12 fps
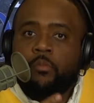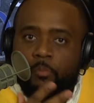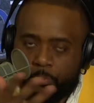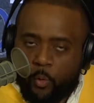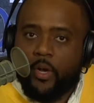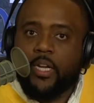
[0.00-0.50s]

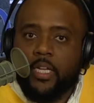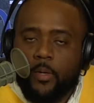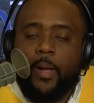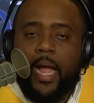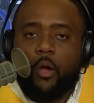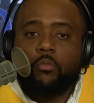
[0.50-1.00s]
pointing him
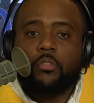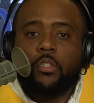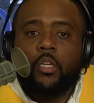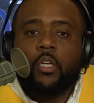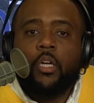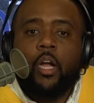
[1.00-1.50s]
out.
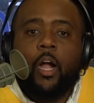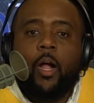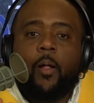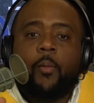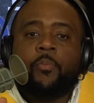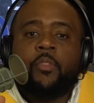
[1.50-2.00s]

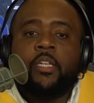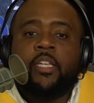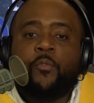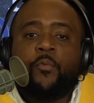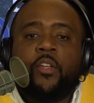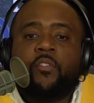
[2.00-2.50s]
The
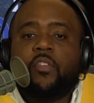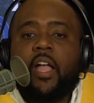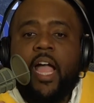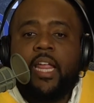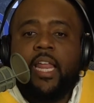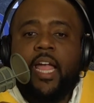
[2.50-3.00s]
defense
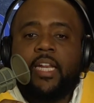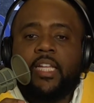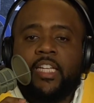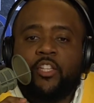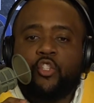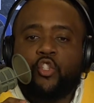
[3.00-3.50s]
highlighted
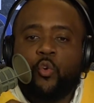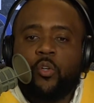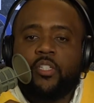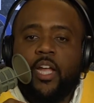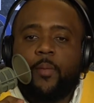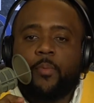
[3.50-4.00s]
in the short
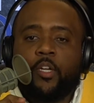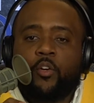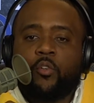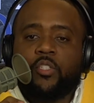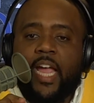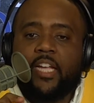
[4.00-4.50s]
time the
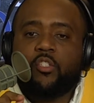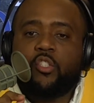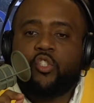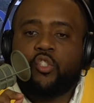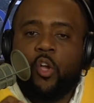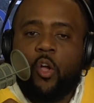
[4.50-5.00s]
girls actually
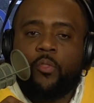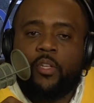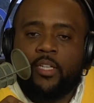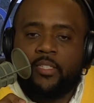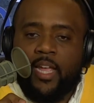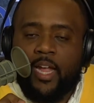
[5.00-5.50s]
saw the
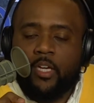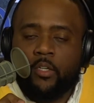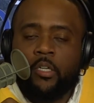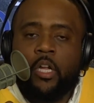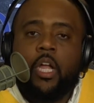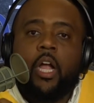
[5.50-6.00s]

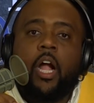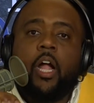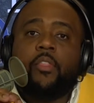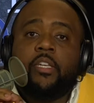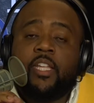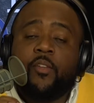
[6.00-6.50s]
attacker.
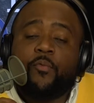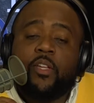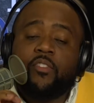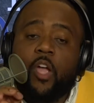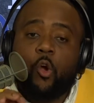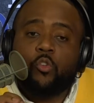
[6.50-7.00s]
The
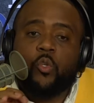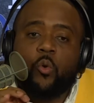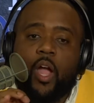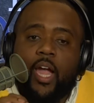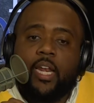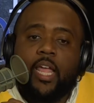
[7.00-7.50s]
defense also
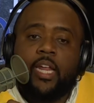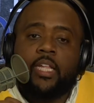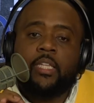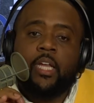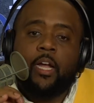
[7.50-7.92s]
highlighted,